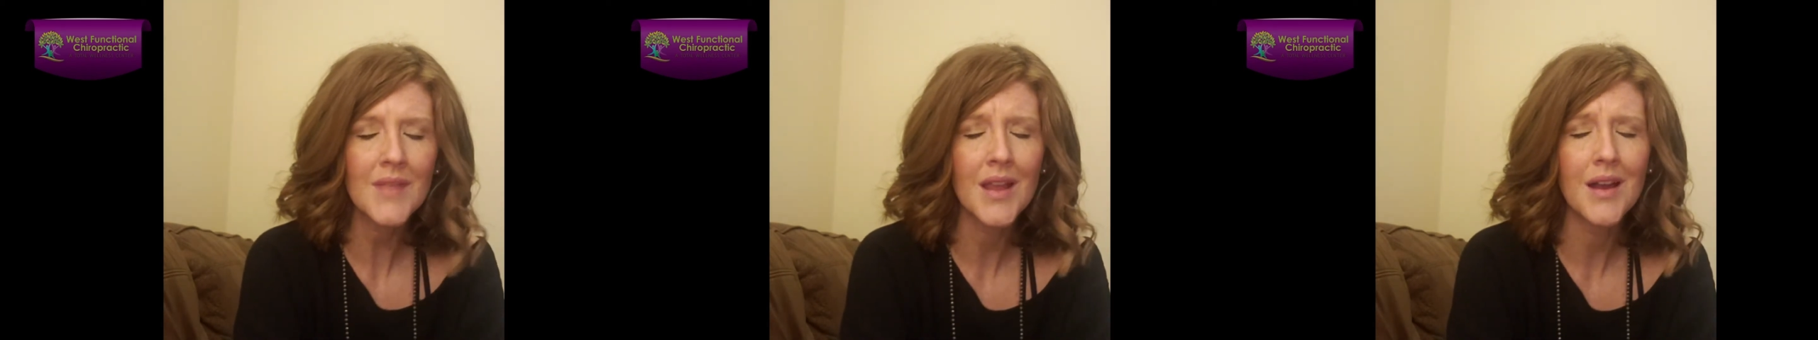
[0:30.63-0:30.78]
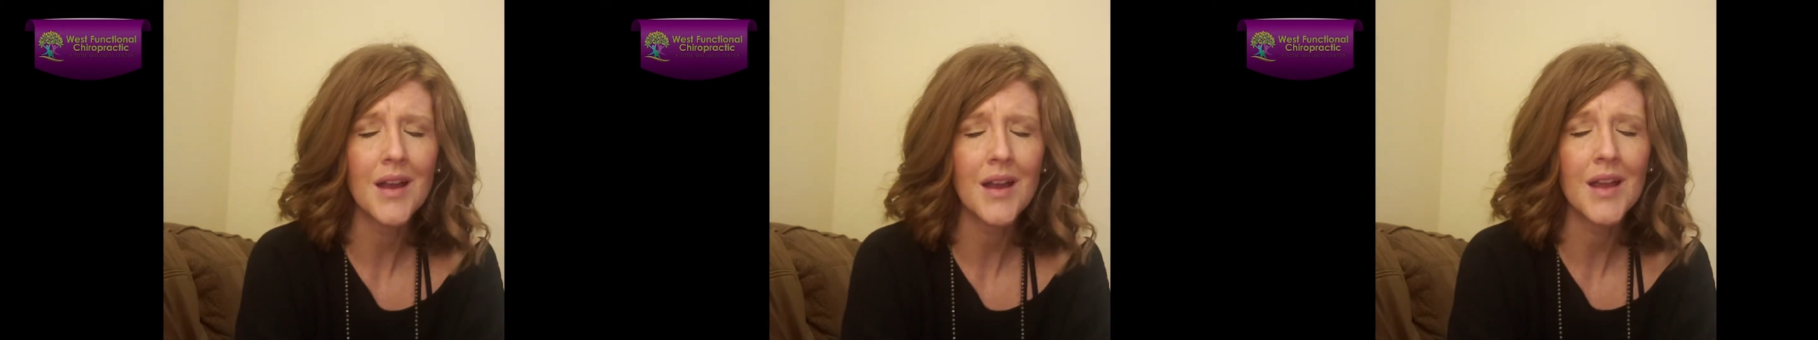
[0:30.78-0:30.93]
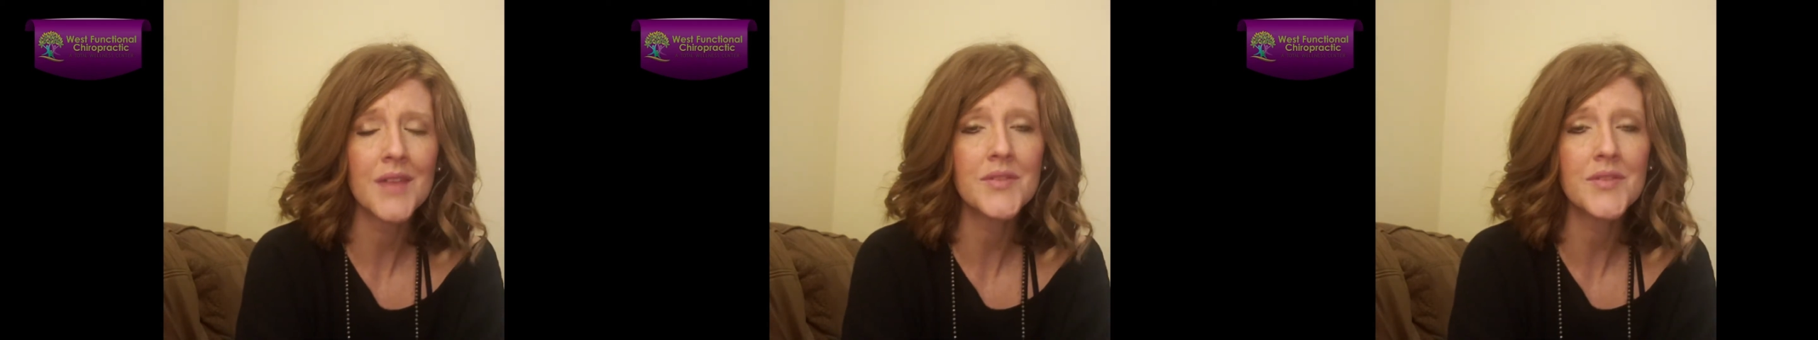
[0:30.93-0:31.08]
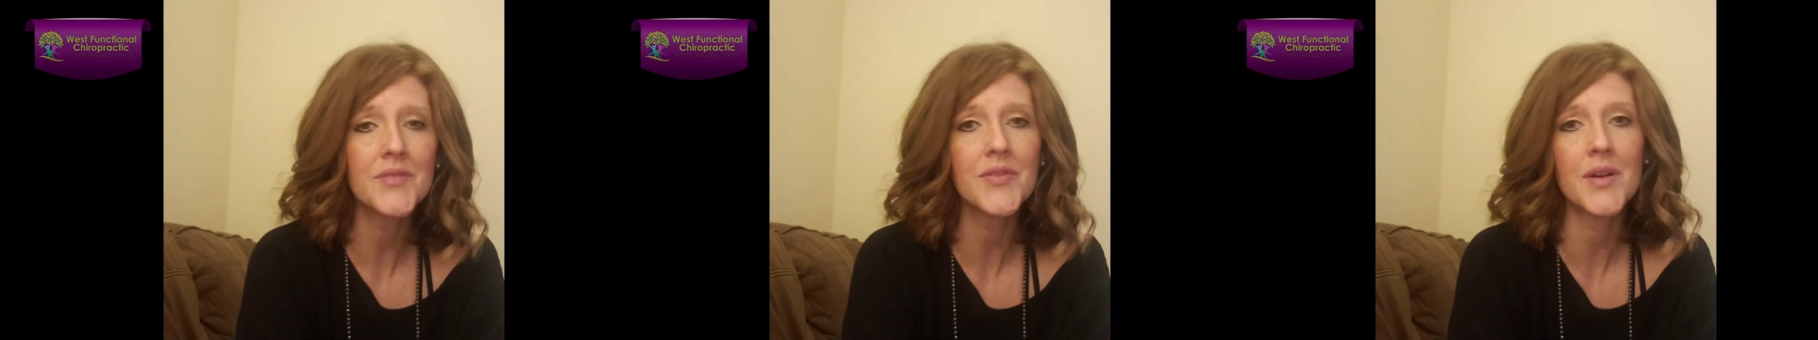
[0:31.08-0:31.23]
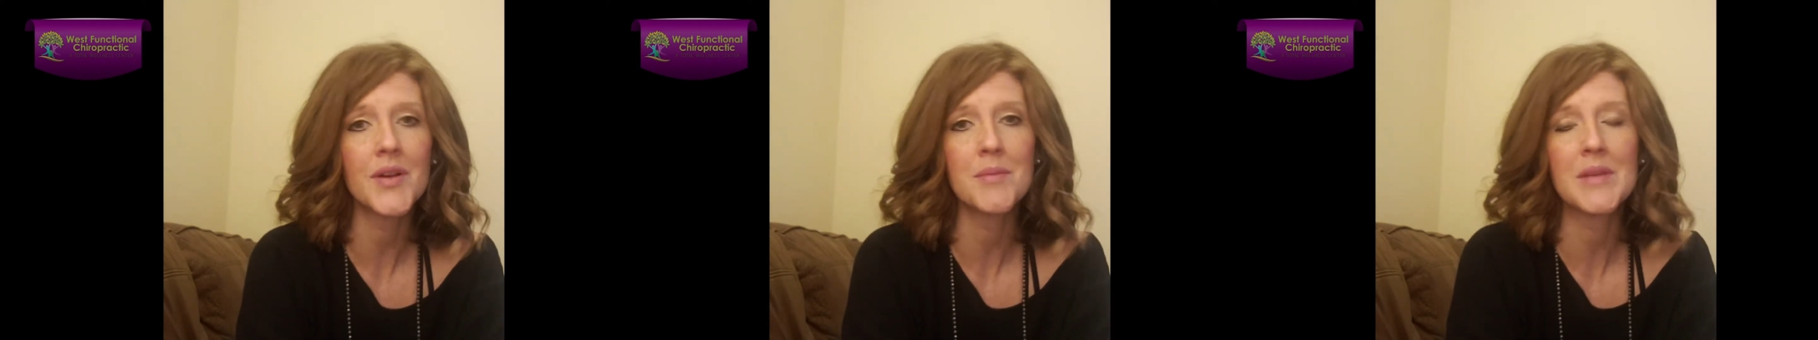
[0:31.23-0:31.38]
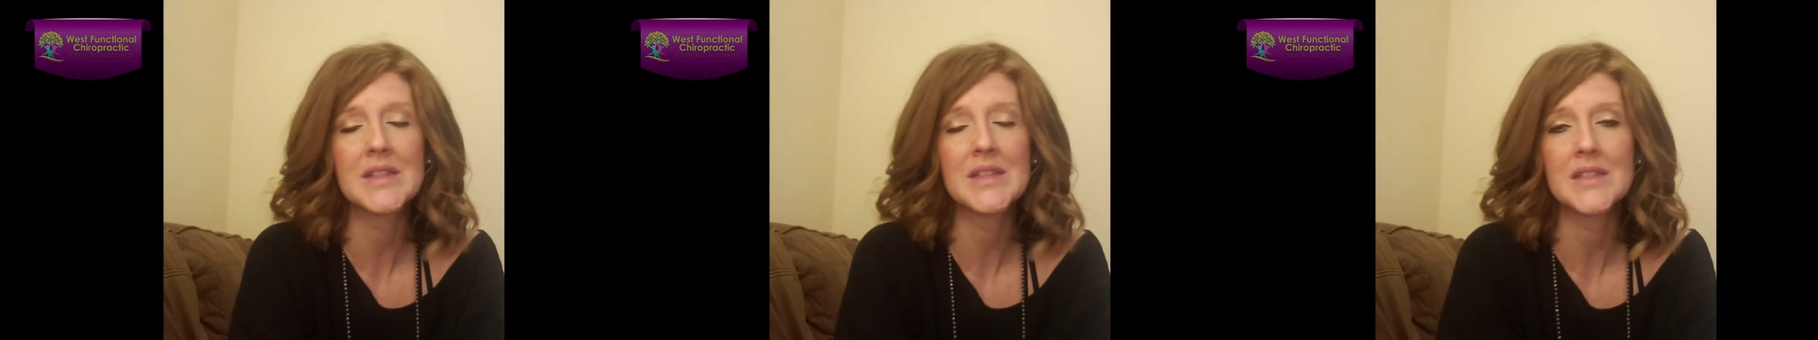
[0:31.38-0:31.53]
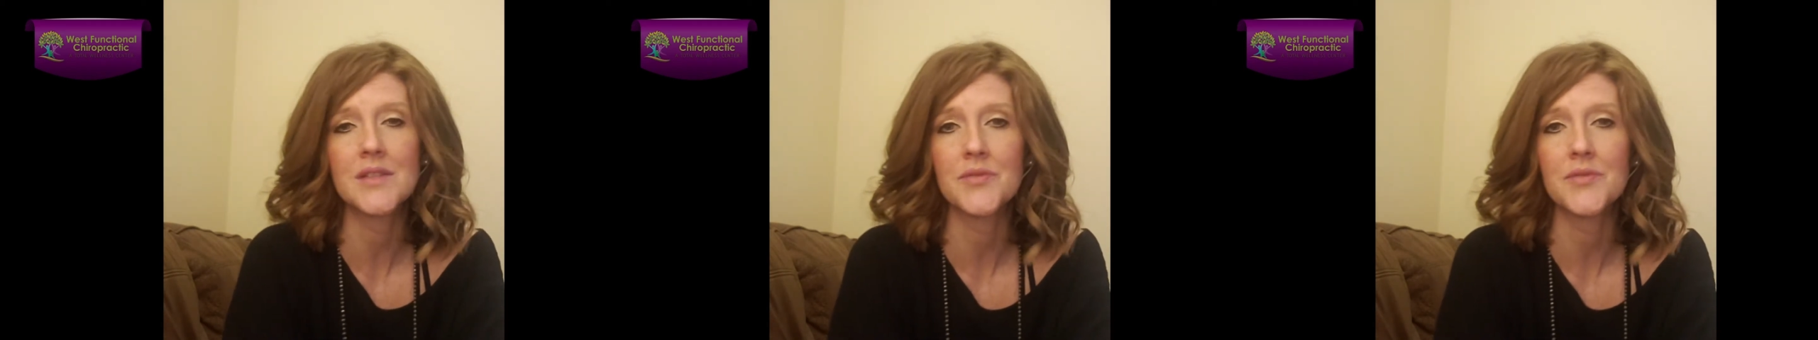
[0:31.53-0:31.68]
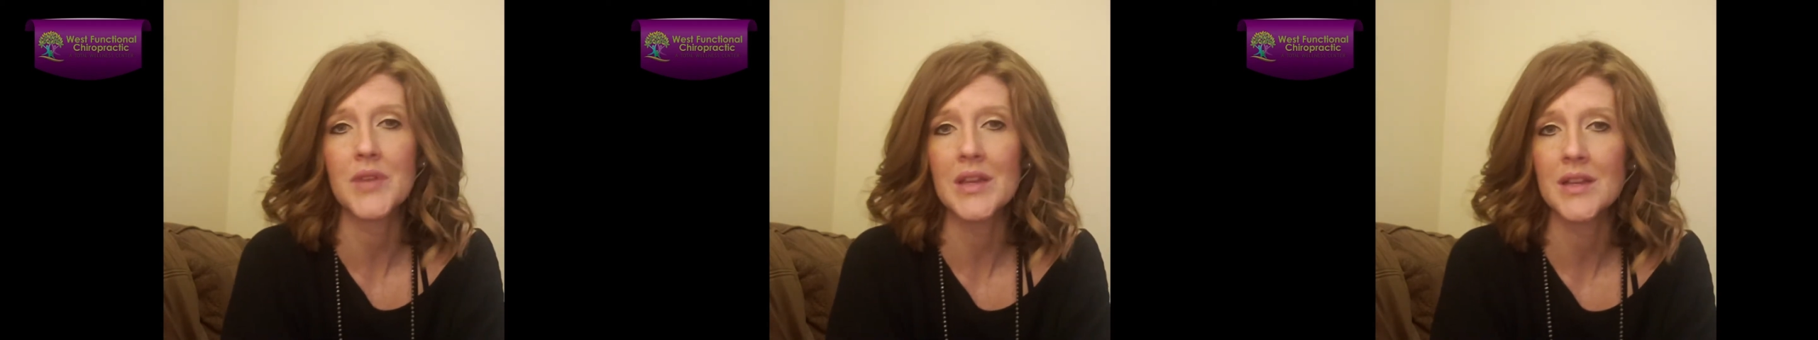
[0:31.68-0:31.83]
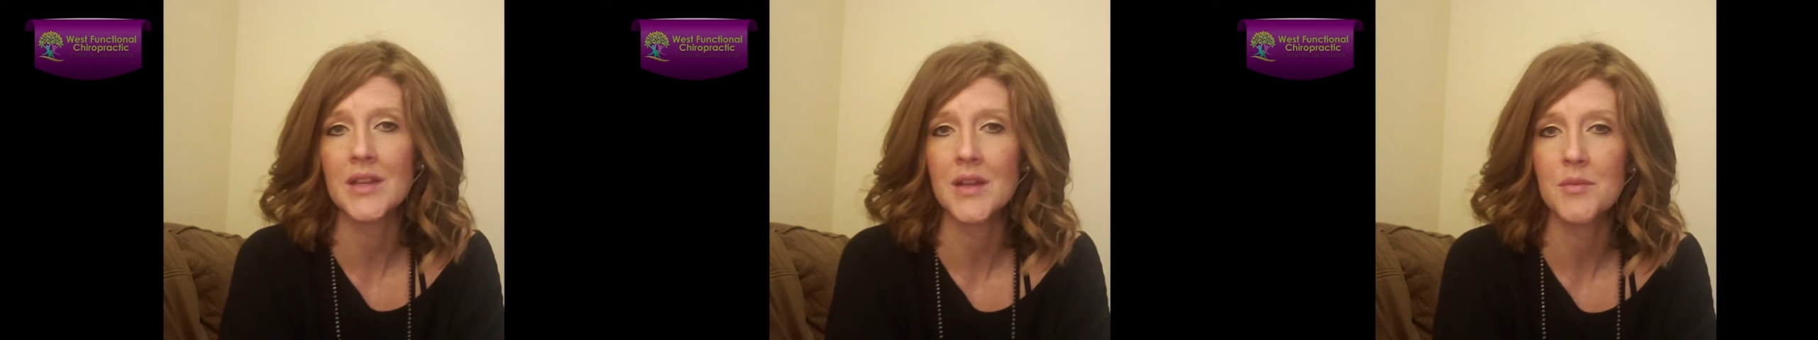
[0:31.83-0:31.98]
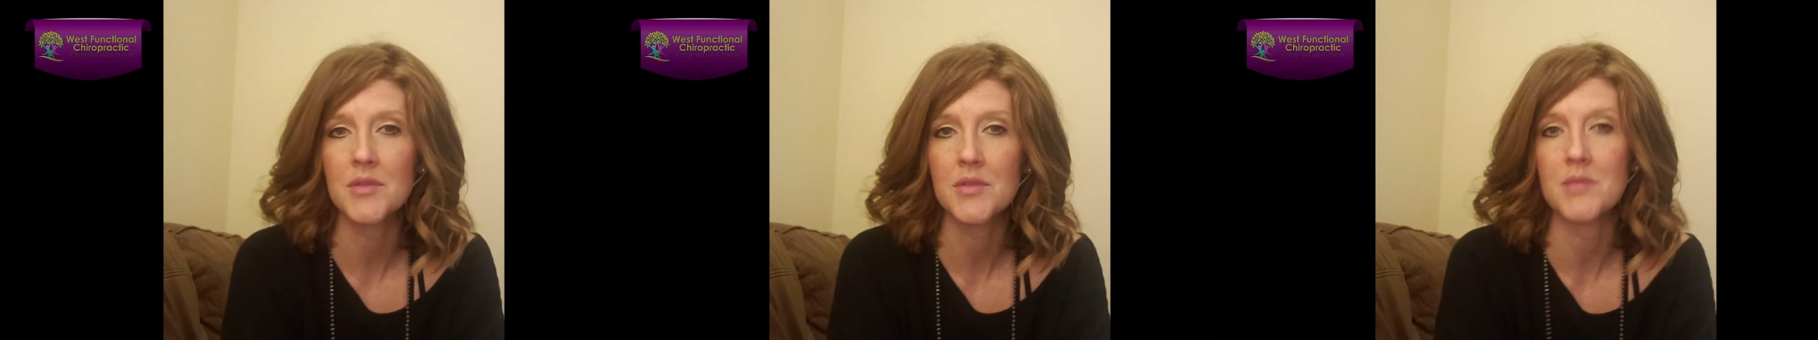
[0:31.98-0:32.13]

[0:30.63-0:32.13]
I even found myself waking up